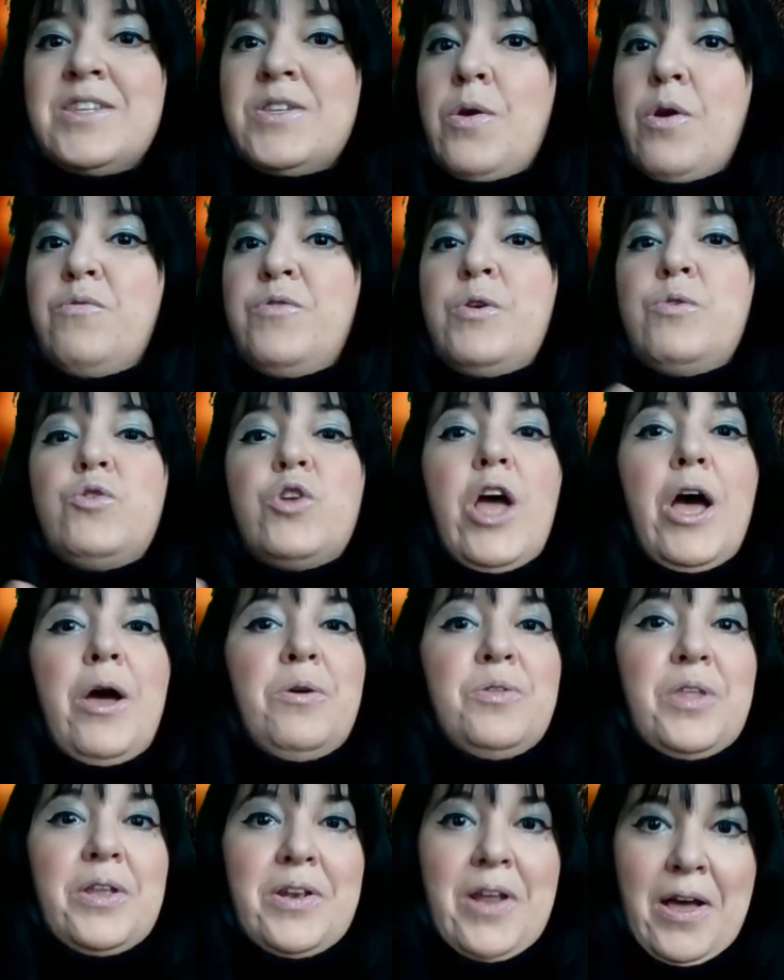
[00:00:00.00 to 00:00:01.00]
So if you
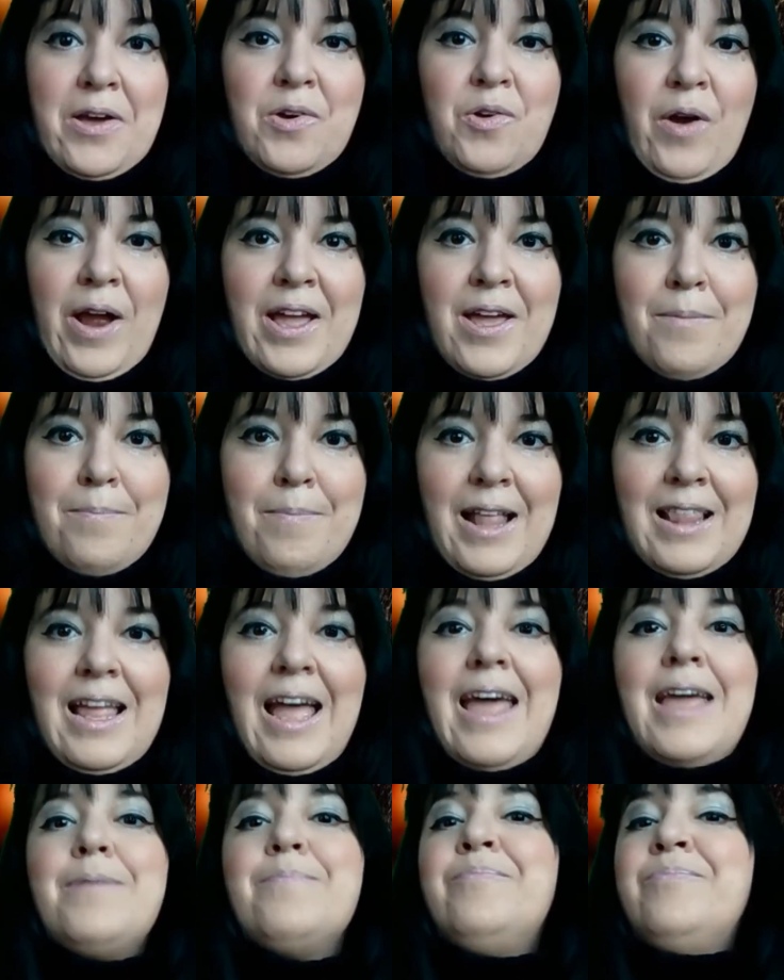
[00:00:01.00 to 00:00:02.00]
know the Nutcracker
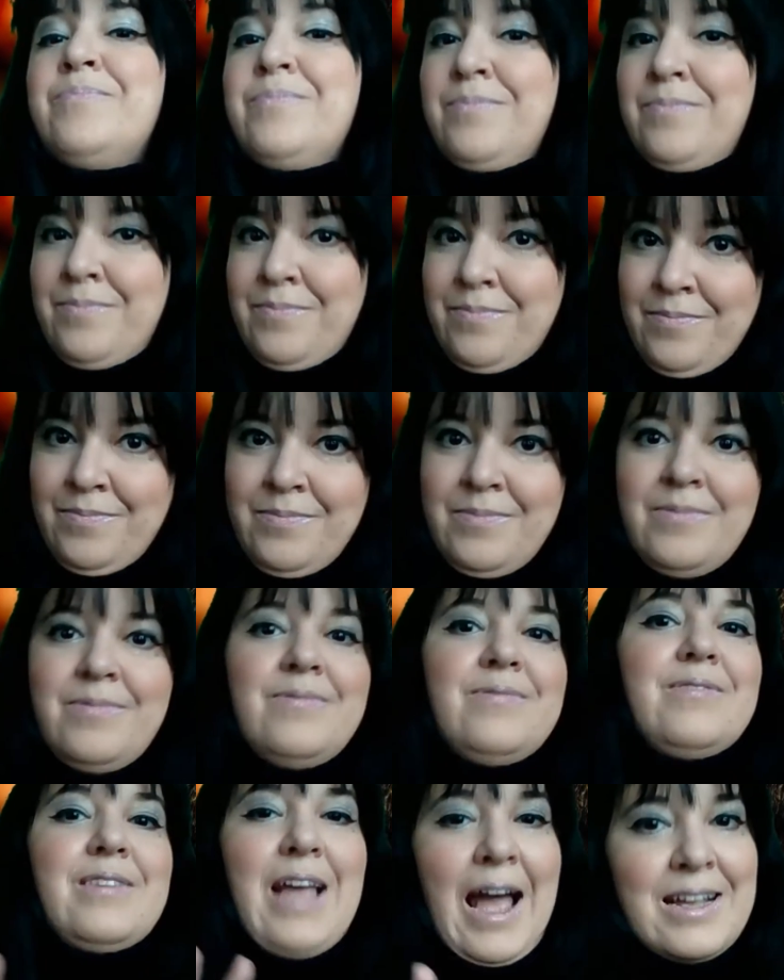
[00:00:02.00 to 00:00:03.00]
ballet,
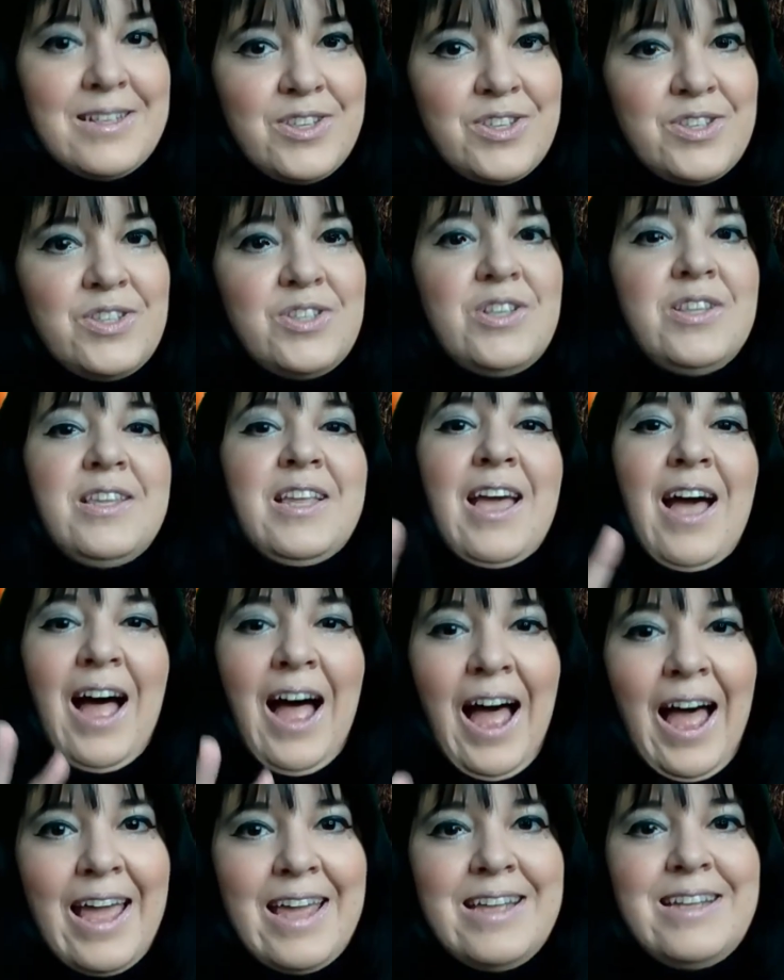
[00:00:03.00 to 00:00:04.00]
that's
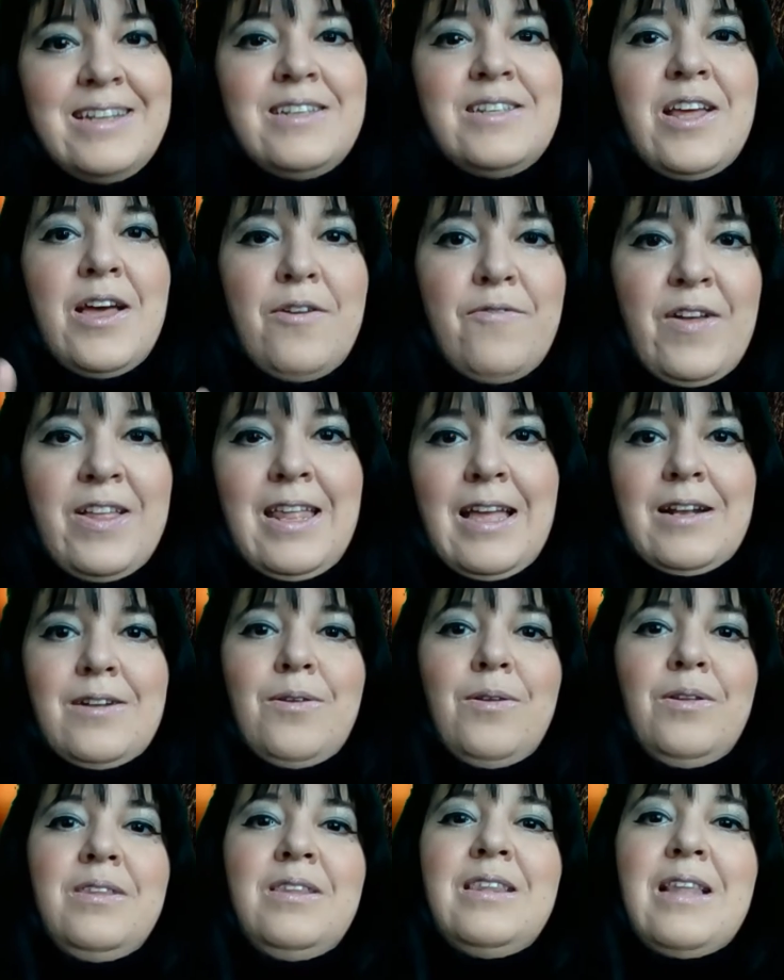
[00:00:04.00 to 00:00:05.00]
kind of a
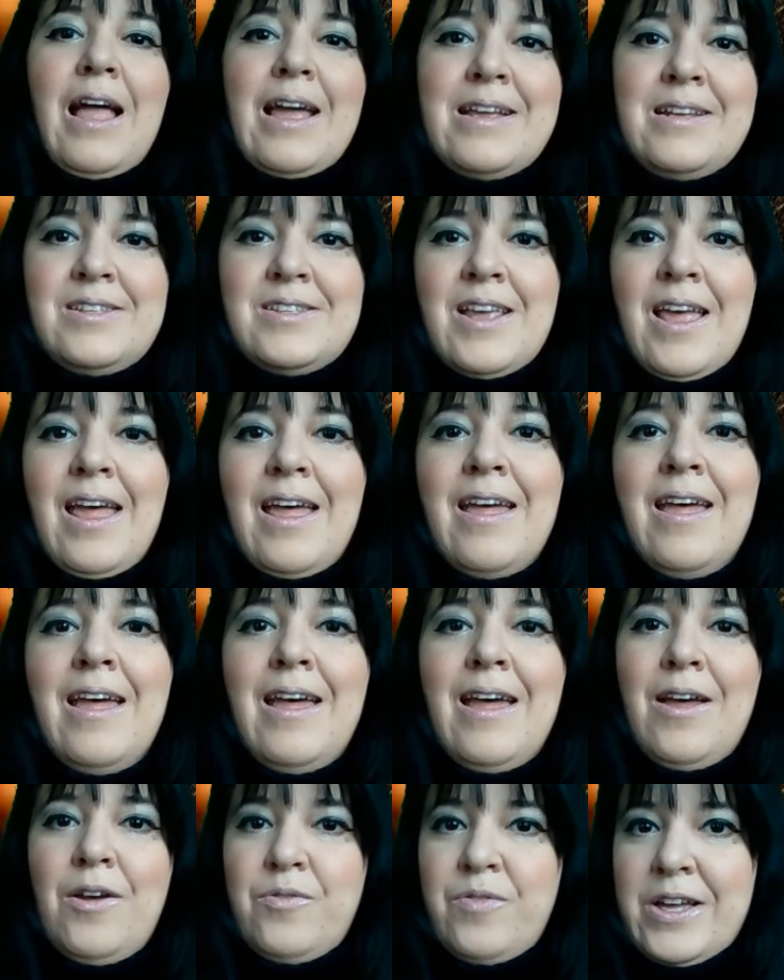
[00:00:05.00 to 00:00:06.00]
little lighter
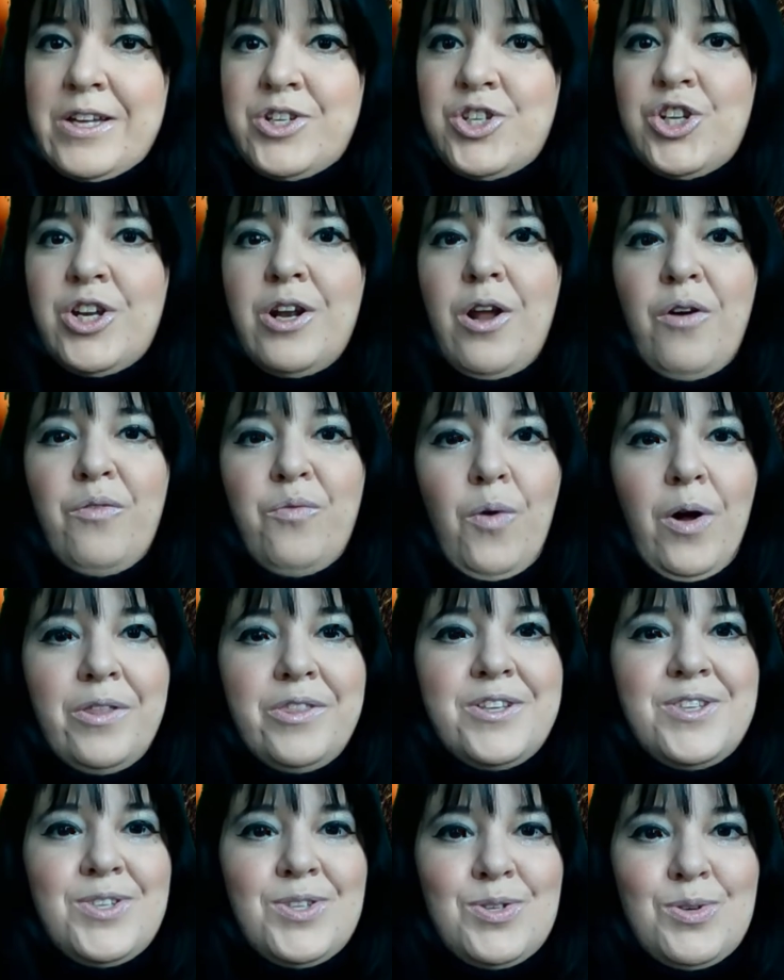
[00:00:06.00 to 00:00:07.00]
version of what
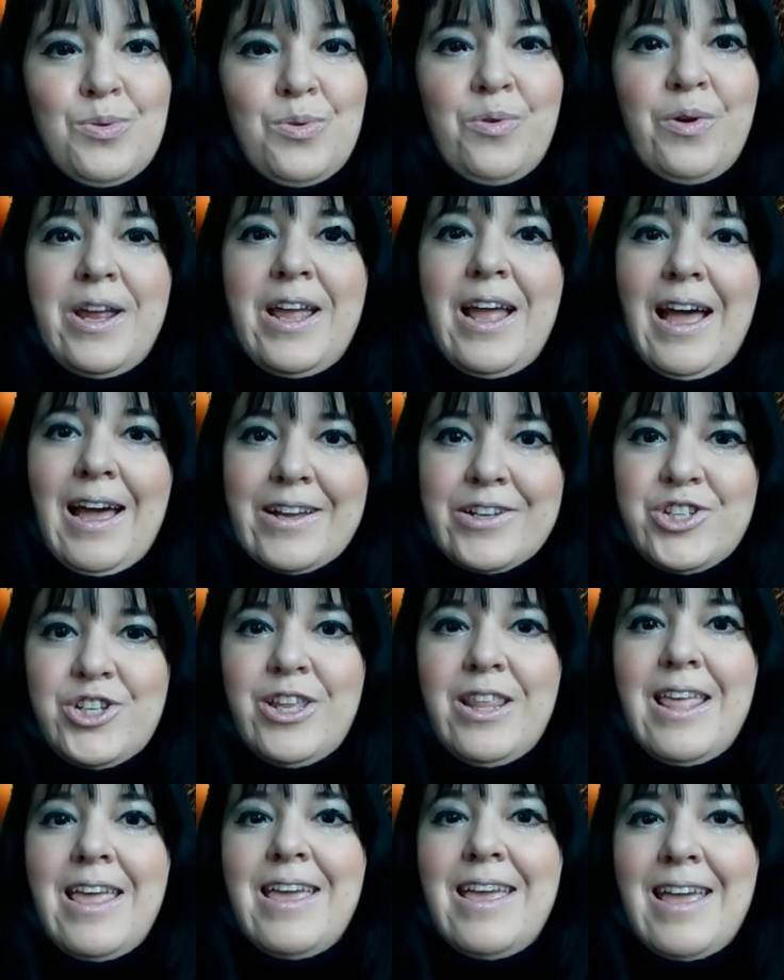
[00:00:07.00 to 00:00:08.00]
the story
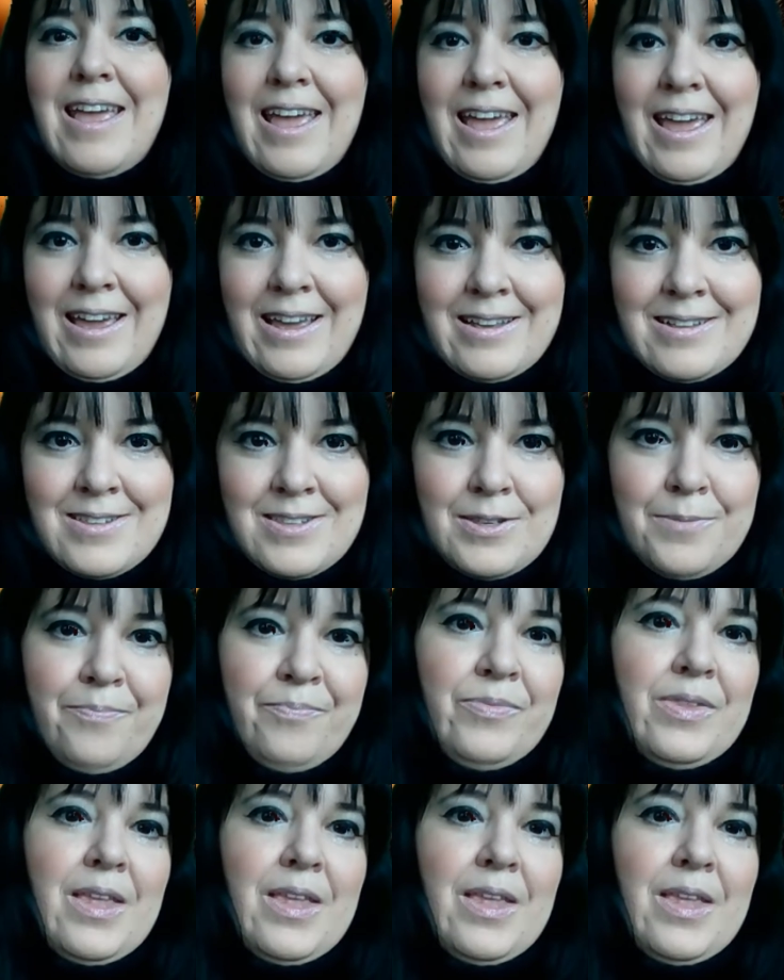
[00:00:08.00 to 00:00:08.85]
actually is.